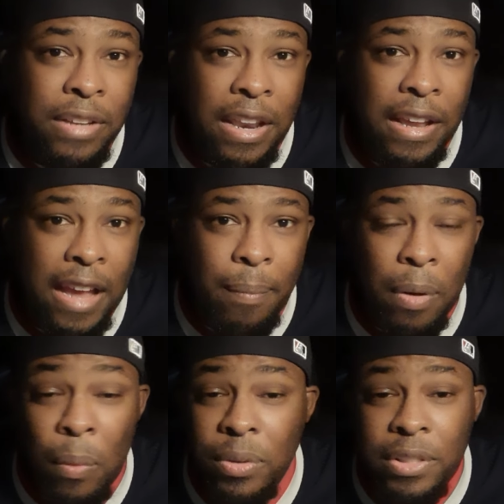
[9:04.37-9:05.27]
dating app.
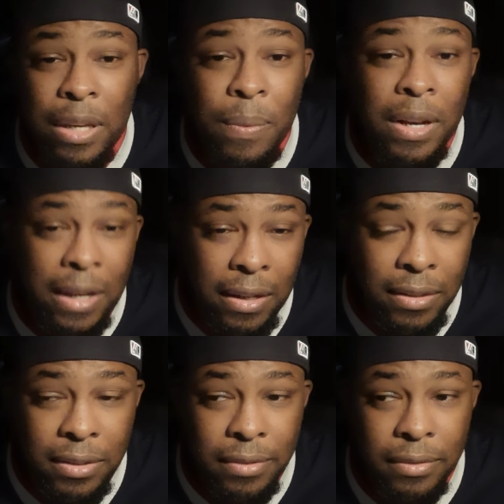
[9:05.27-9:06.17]
I won't say what it
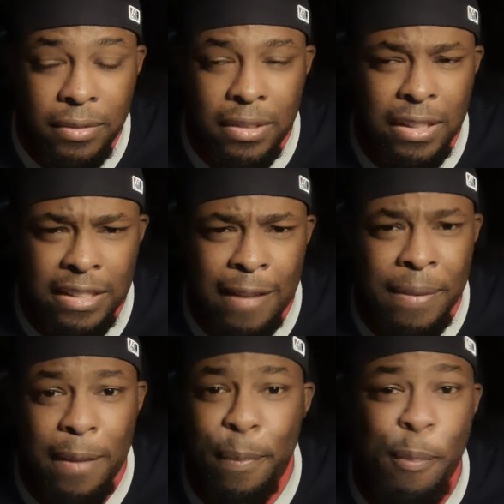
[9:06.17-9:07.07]
is because I'm
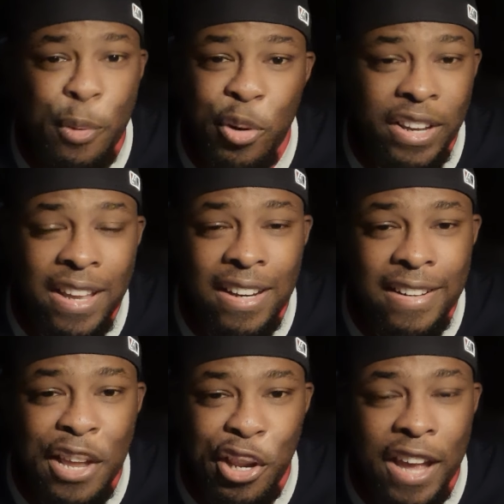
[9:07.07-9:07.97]
not promoting any
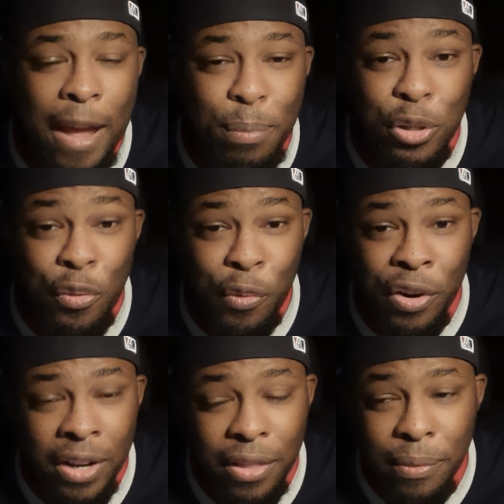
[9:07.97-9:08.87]
dating apps over
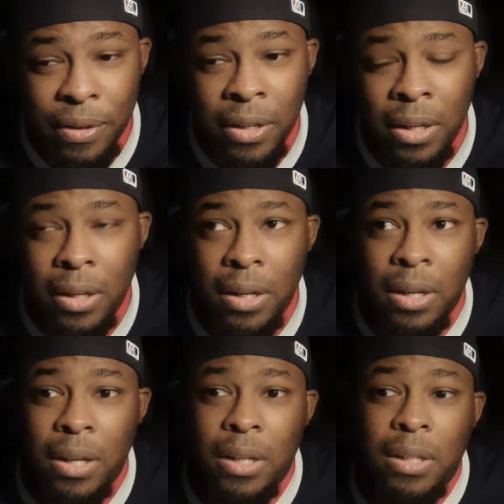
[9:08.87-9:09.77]
another one.
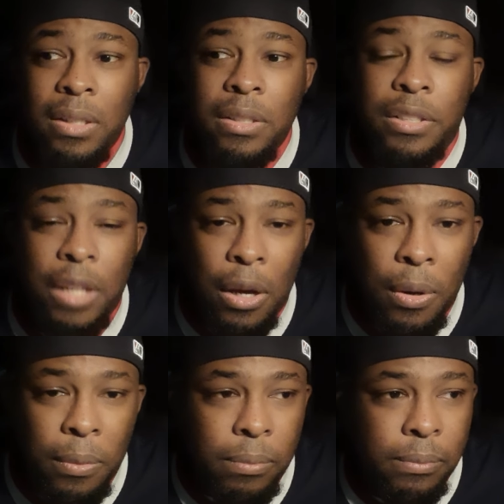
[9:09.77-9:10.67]

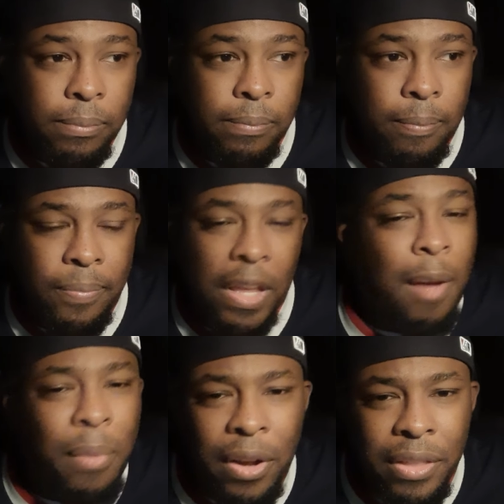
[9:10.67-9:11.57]
So
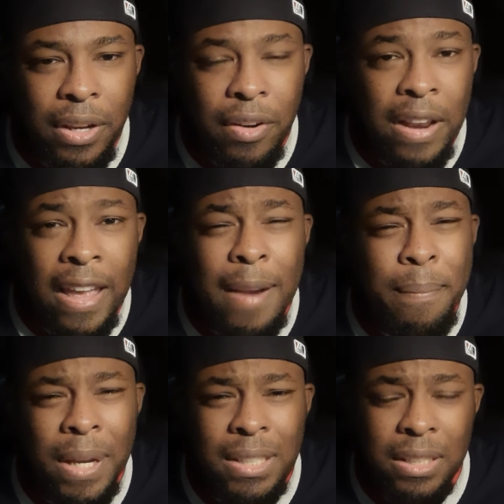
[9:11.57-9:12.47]
I'm on there and I get a
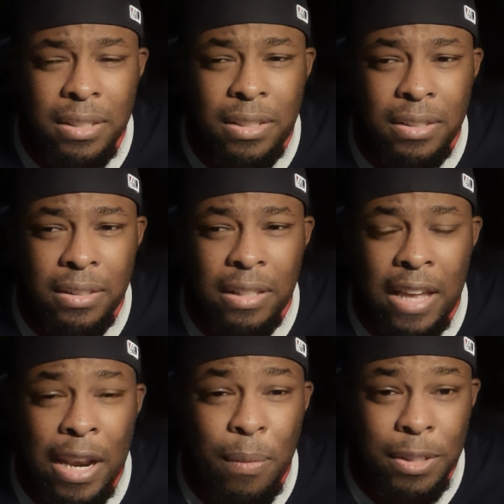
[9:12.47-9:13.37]
message,
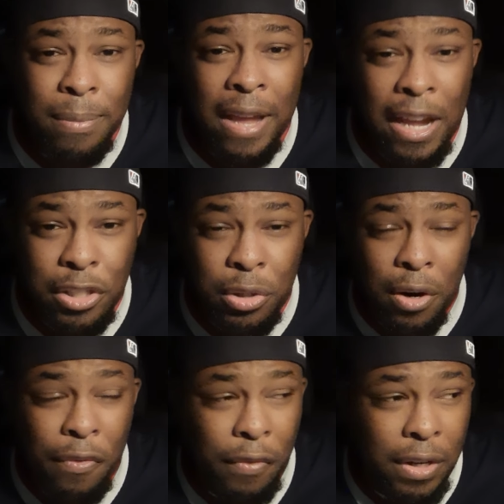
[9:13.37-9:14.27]
and it was my
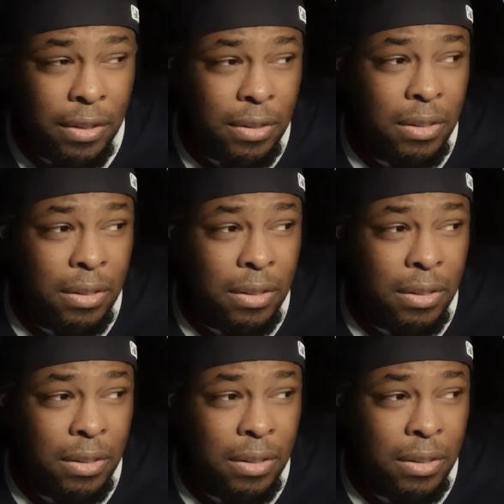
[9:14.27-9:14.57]
ex-girlfriend.